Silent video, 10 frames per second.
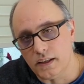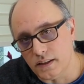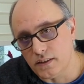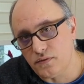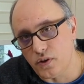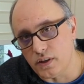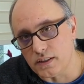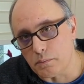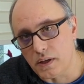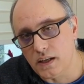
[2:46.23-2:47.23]
In this phone
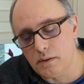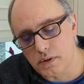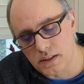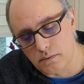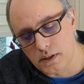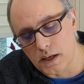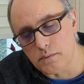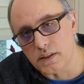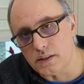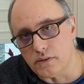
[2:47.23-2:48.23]
it's up here, but
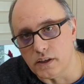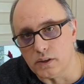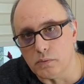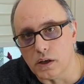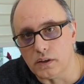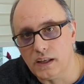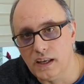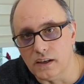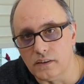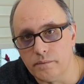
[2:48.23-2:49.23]
sometimes it's around about
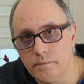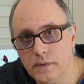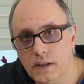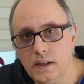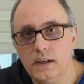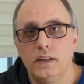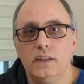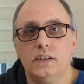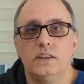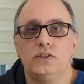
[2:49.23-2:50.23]
here.
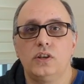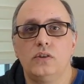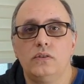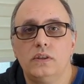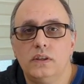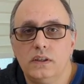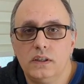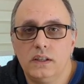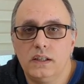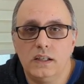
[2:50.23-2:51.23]
So
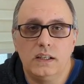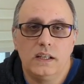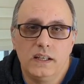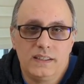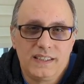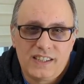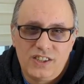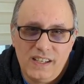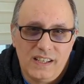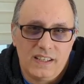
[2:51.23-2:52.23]
it's
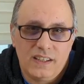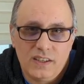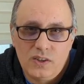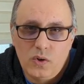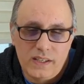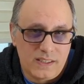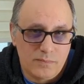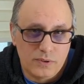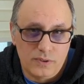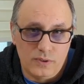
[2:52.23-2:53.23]
actually quite
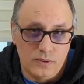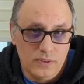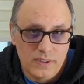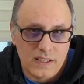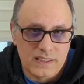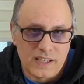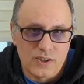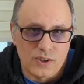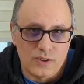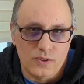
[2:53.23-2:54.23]
simple to do, as I
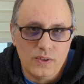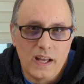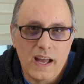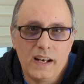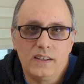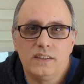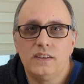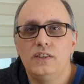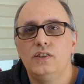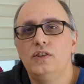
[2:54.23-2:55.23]
showed you, and
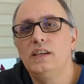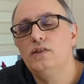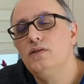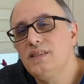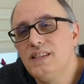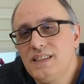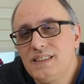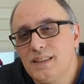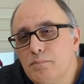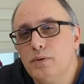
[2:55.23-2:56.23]
you can use this
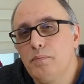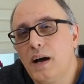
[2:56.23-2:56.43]
simple